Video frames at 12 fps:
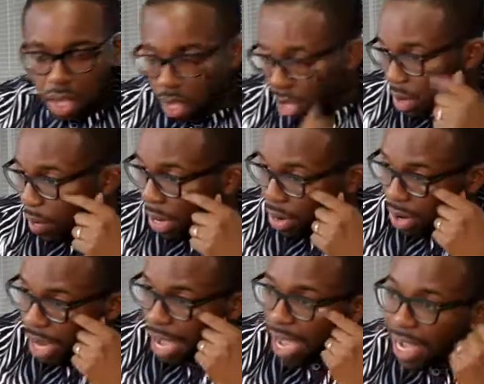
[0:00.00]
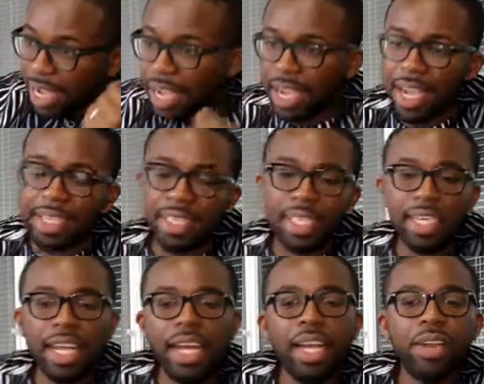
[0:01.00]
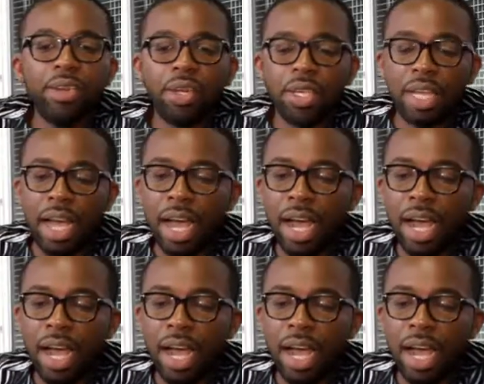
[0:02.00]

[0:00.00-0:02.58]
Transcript: Well, I said earlier on, our